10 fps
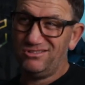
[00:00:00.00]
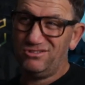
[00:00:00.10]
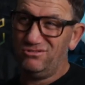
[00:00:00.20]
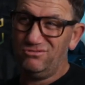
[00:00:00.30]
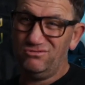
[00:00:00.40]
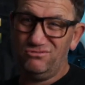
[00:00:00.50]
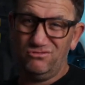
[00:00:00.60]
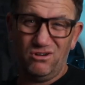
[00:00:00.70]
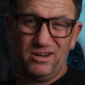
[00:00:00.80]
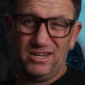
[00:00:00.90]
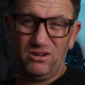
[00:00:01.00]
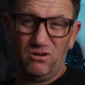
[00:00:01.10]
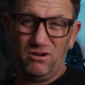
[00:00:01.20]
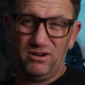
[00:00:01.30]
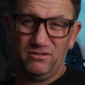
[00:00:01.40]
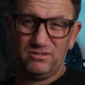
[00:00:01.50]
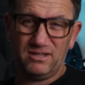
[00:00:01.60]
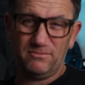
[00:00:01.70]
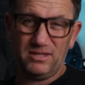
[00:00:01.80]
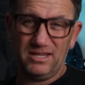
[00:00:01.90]
$299 or
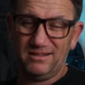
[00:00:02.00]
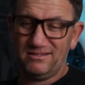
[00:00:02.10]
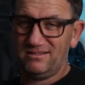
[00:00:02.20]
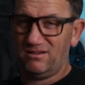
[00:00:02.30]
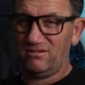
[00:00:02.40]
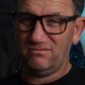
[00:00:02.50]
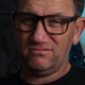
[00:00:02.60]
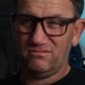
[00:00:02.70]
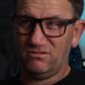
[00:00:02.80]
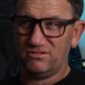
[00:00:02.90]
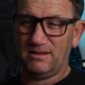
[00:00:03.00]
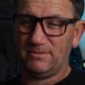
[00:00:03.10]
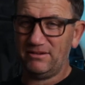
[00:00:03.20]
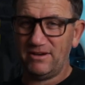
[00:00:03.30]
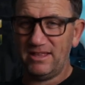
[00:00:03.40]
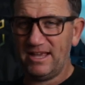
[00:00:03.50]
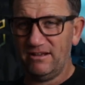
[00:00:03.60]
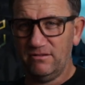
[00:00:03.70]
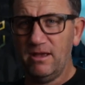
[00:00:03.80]
something, so, or something around there.